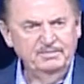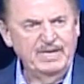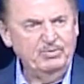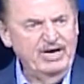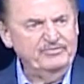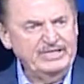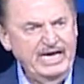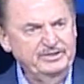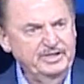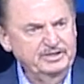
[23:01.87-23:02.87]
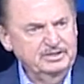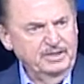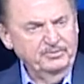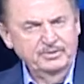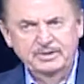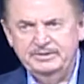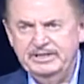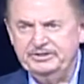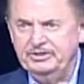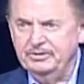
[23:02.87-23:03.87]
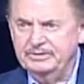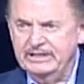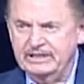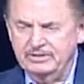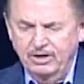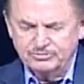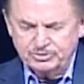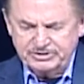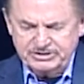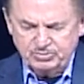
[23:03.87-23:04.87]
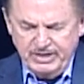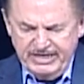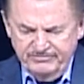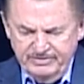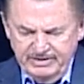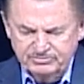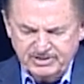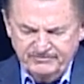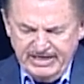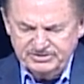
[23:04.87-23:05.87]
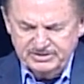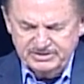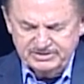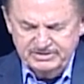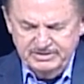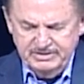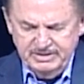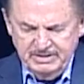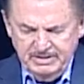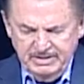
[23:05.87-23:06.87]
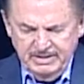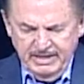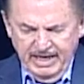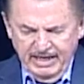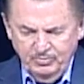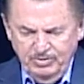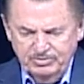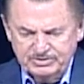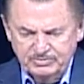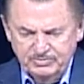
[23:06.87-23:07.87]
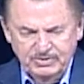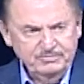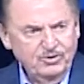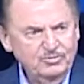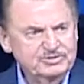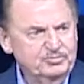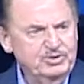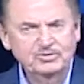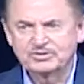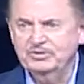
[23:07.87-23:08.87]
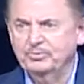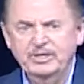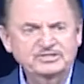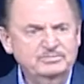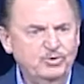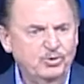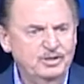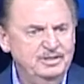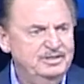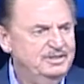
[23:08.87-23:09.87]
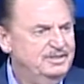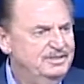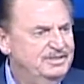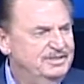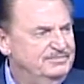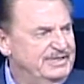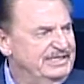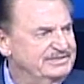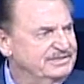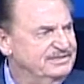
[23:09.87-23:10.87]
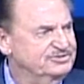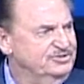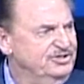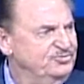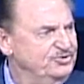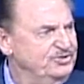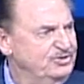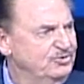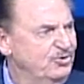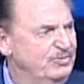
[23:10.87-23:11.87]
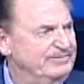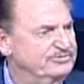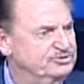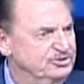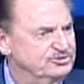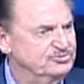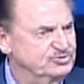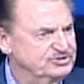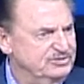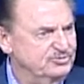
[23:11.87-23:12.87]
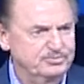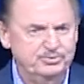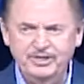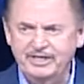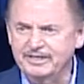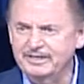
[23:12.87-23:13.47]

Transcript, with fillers: My wife and I, another couple, Dickie, Dickie Daughtry's his wife. He was an evangelist. And we was, went home and said, we're going to still pray some more. Man, this gets good when you go home after church and we still want to pray.